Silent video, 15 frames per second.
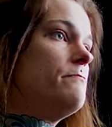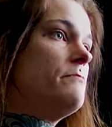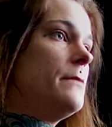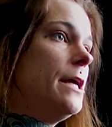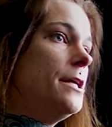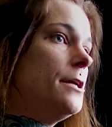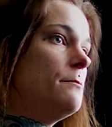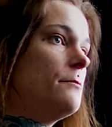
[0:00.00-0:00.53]

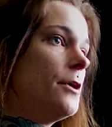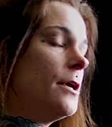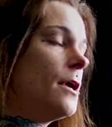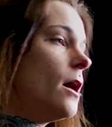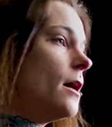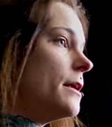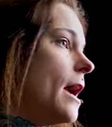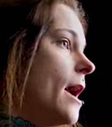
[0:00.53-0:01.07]
He didn't put
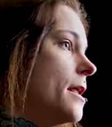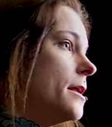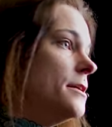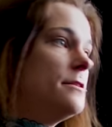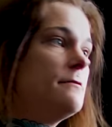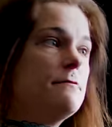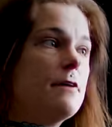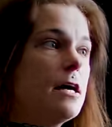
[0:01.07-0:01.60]
on any
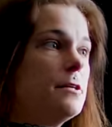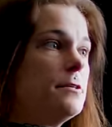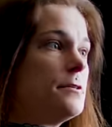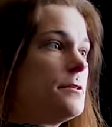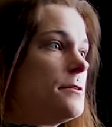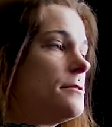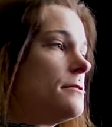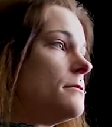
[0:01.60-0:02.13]

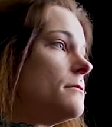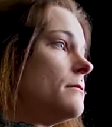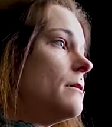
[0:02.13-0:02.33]
defense,